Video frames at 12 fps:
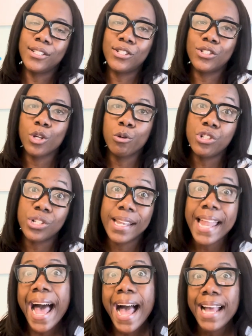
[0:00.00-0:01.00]

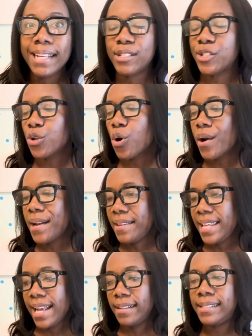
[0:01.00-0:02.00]
socialize, or in
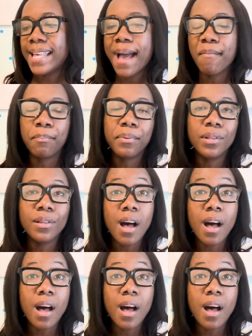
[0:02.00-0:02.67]
the example